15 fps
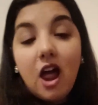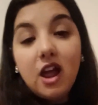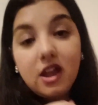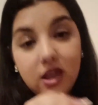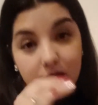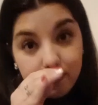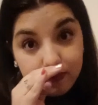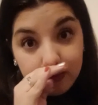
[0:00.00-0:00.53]
a
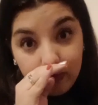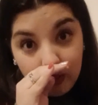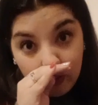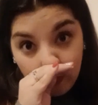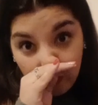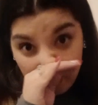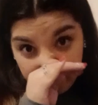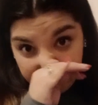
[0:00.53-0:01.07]
gift that
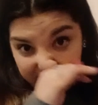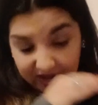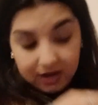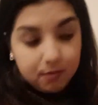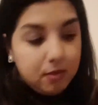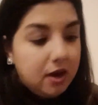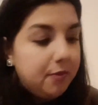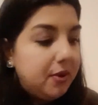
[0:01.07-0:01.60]
we picked
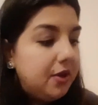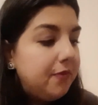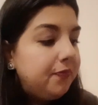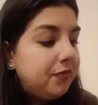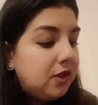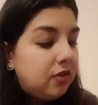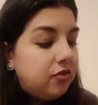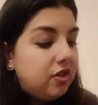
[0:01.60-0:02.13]
him up.
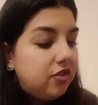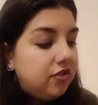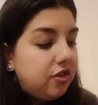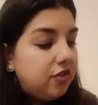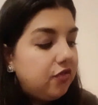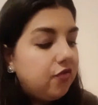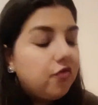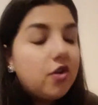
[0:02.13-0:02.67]
This
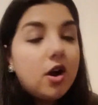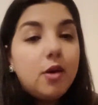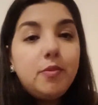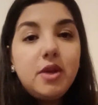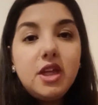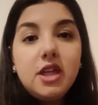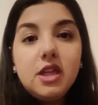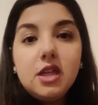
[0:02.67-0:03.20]
is from
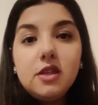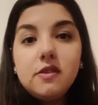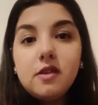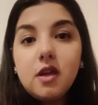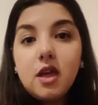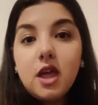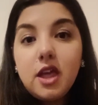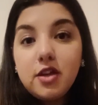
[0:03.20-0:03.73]
his
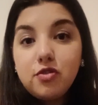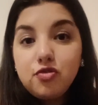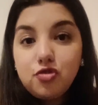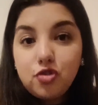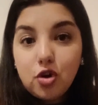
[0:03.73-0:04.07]
Aunt